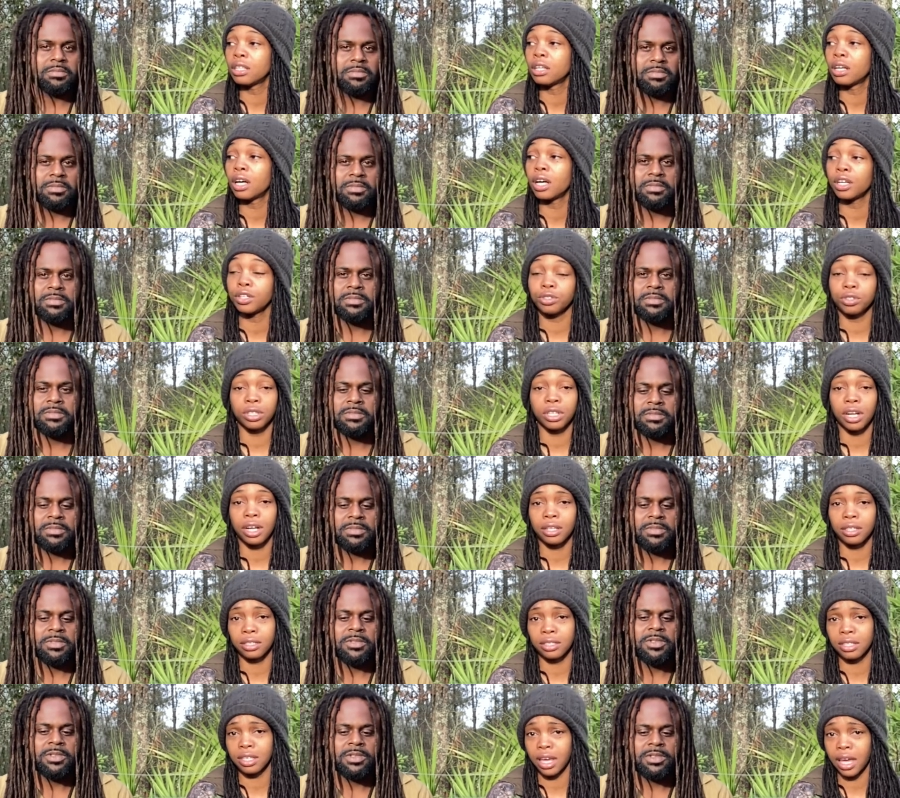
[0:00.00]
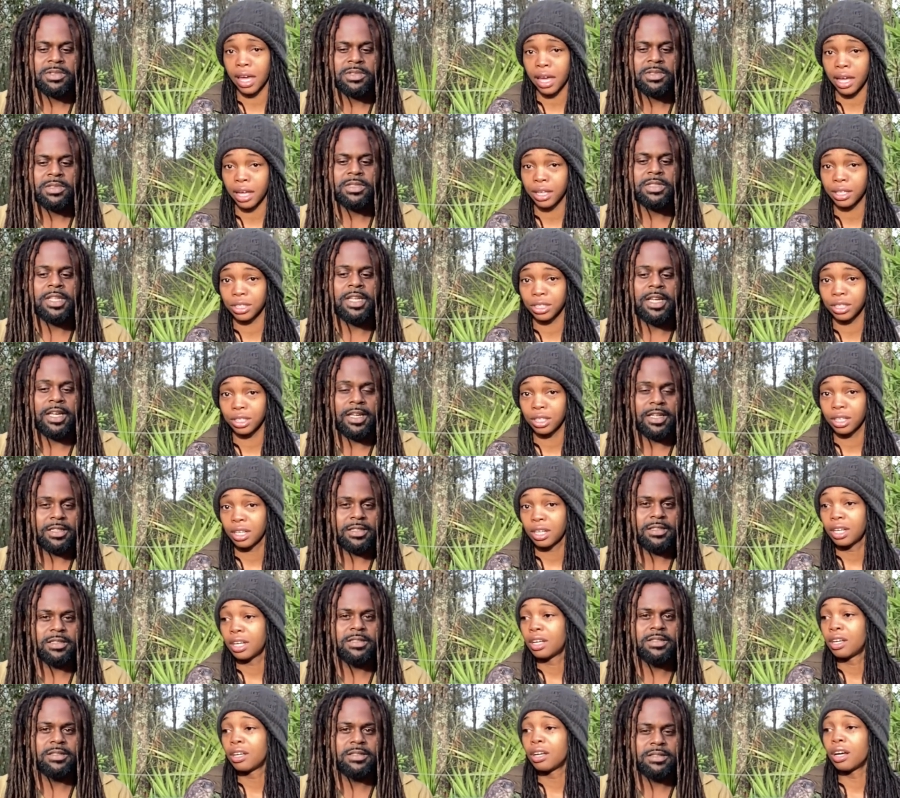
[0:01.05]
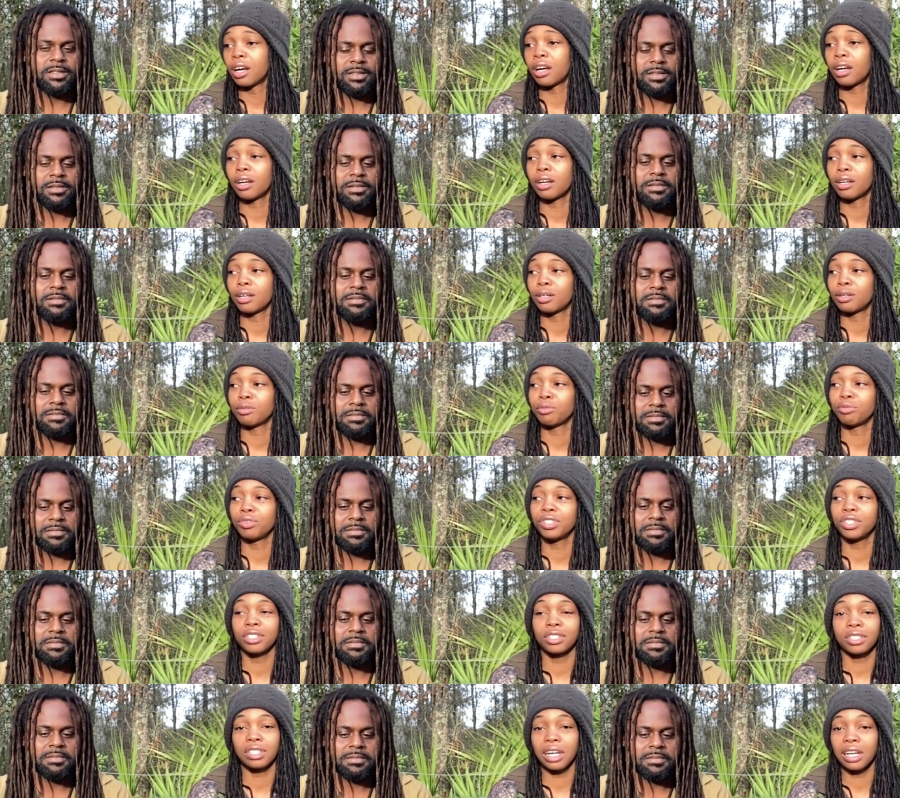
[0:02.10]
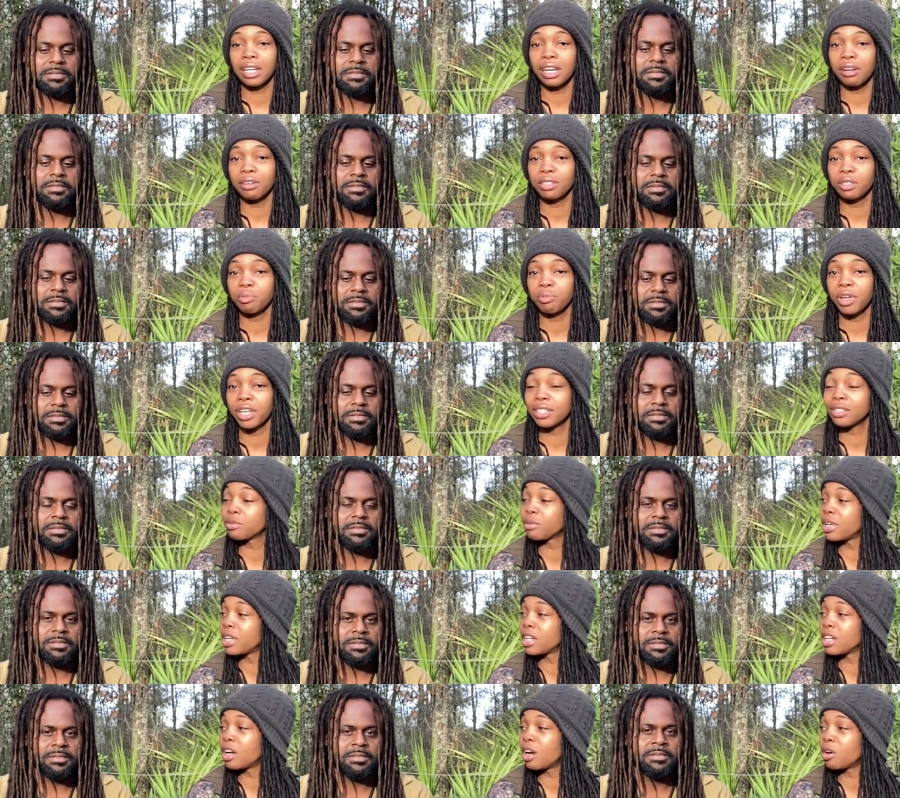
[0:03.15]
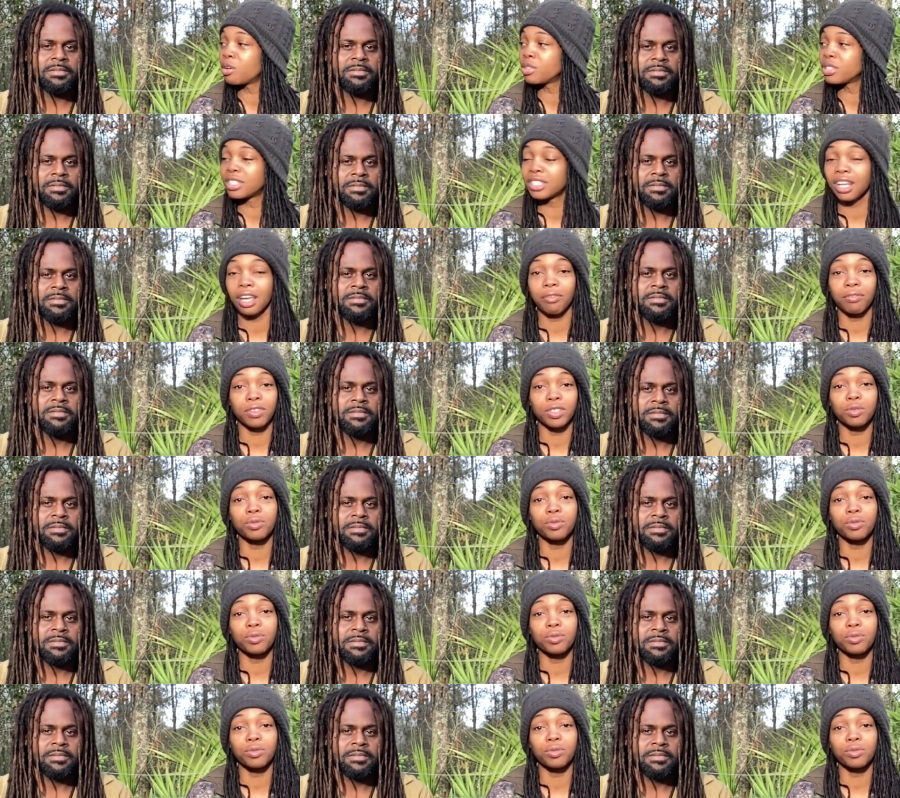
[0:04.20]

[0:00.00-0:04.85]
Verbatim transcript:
Speaker 1: $100 cash. We just thought that was the best way to go, safest